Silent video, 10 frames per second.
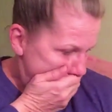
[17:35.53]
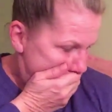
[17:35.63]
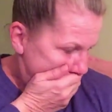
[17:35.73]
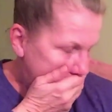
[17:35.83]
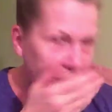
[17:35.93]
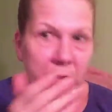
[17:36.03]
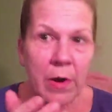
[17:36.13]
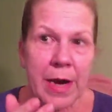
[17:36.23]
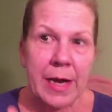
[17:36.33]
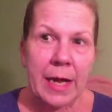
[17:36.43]
I'm
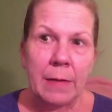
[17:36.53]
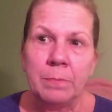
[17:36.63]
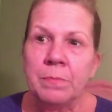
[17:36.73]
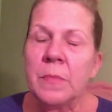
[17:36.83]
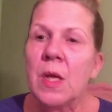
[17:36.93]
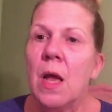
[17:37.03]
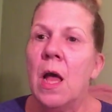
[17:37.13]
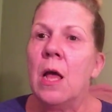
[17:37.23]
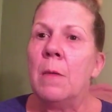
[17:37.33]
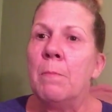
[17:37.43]
sorry again.
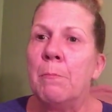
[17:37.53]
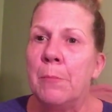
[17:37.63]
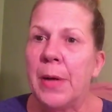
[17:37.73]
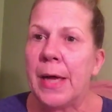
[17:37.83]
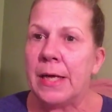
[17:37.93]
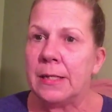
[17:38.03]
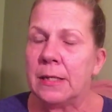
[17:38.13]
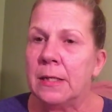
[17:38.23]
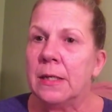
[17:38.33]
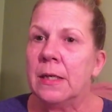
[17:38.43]

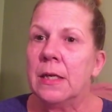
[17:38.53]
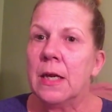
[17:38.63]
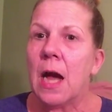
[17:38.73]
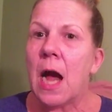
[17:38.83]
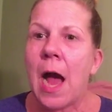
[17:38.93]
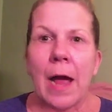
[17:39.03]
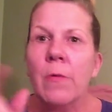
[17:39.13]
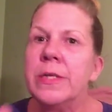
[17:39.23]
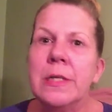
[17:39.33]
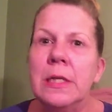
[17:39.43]
But I
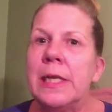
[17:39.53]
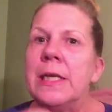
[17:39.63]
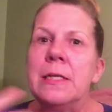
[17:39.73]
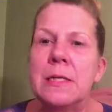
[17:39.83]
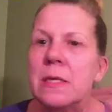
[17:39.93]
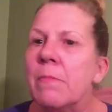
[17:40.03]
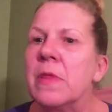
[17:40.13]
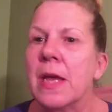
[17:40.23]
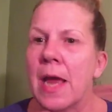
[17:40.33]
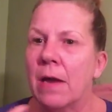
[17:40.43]
always glean
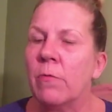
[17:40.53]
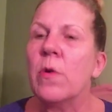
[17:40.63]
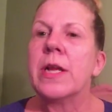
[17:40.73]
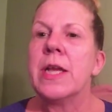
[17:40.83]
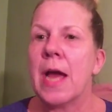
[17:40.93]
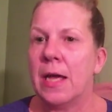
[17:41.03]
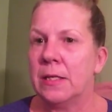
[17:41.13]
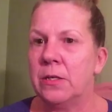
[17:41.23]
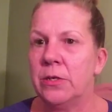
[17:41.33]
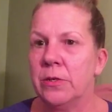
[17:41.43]
something out of what he
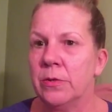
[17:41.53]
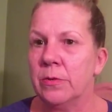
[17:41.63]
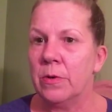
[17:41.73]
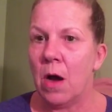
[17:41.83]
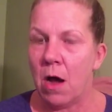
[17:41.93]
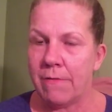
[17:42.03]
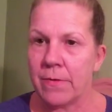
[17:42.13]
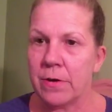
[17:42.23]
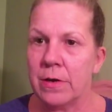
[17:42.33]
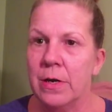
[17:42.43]
has to
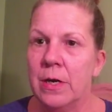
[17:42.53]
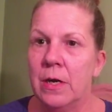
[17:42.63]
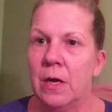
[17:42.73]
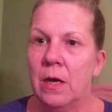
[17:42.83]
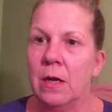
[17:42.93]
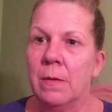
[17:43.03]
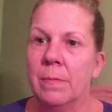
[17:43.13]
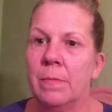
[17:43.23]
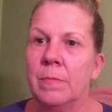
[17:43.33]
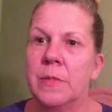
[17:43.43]
offer.
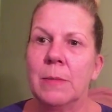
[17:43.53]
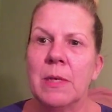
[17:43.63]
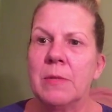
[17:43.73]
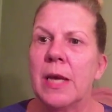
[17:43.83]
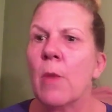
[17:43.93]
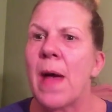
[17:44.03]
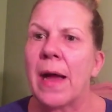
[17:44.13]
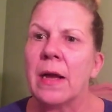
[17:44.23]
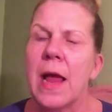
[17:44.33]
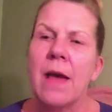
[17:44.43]
Sometimes I go
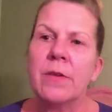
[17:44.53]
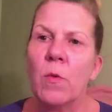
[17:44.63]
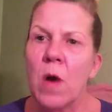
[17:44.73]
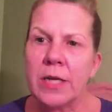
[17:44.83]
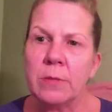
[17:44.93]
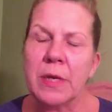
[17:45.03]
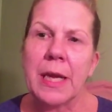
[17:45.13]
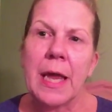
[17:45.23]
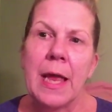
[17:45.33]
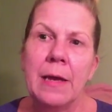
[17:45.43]
back and I have to watch him
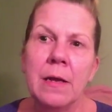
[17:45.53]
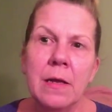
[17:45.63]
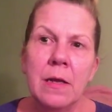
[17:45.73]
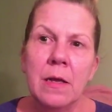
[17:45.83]
again